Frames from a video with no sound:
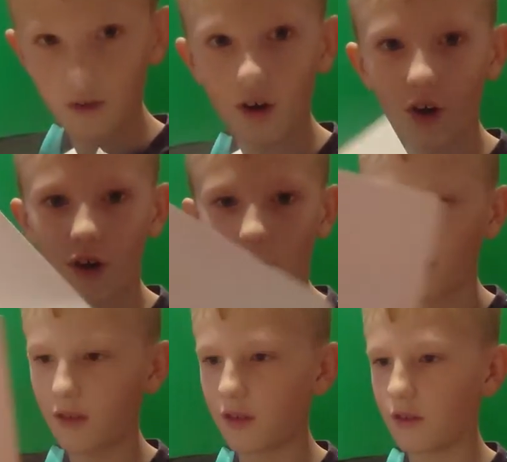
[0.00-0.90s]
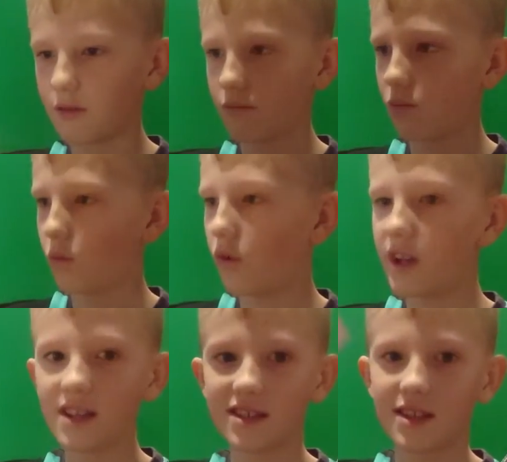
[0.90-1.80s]
Oh. What
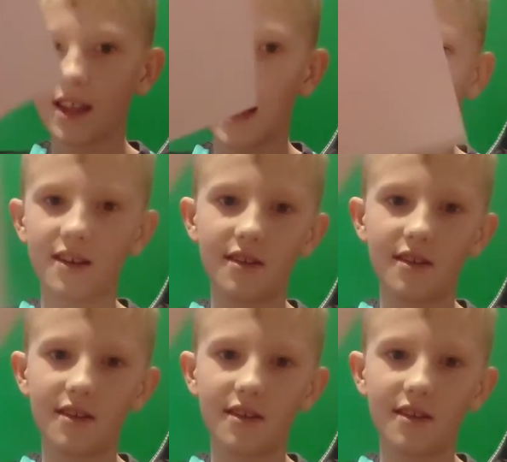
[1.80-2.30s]
is that?